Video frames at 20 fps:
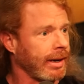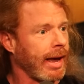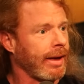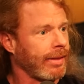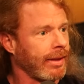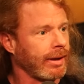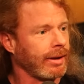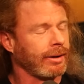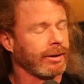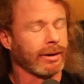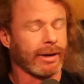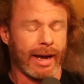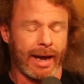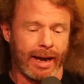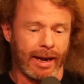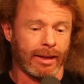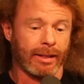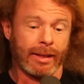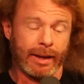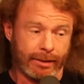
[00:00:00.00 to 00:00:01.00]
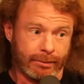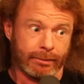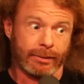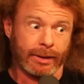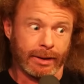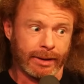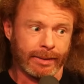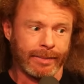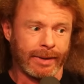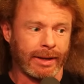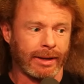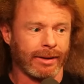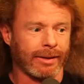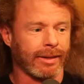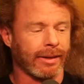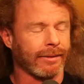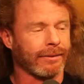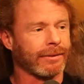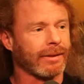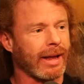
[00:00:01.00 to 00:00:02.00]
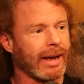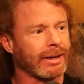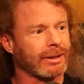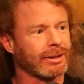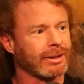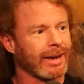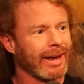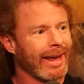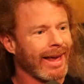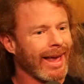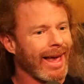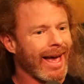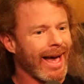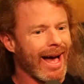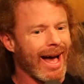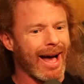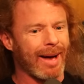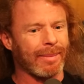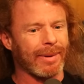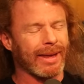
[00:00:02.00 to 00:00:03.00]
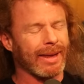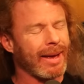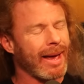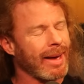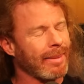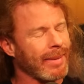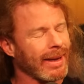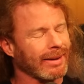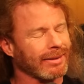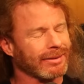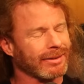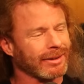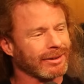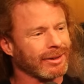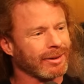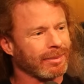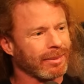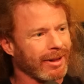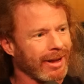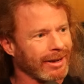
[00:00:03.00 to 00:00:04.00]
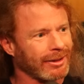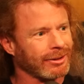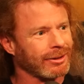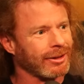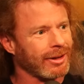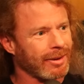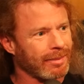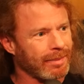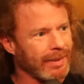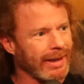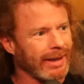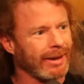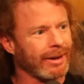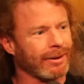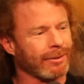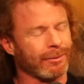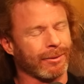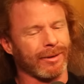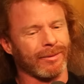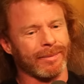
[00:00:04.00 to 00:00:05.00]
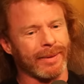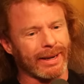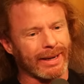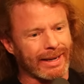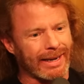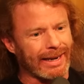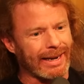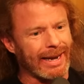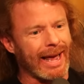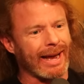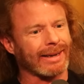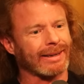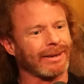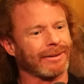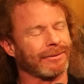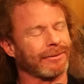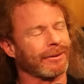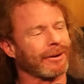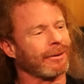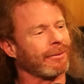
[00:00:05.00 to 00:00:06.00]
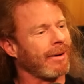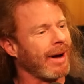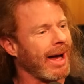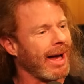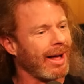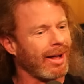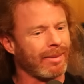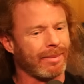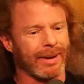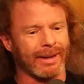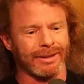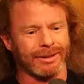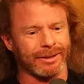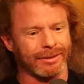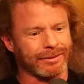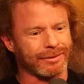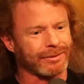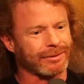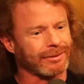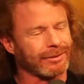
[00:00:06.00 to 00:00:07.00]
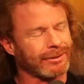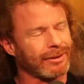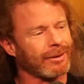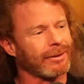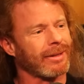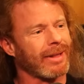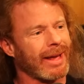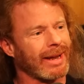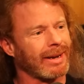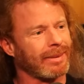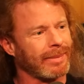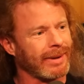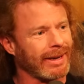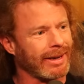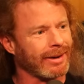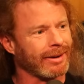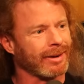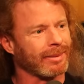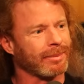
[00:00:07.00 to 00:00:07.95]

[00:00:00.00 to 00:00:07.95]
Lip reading: Now that you're gay, like really meet you in the flesh. But yeah, man, such a pleasure to be here. We've been connected for a while, but just so glad to be here in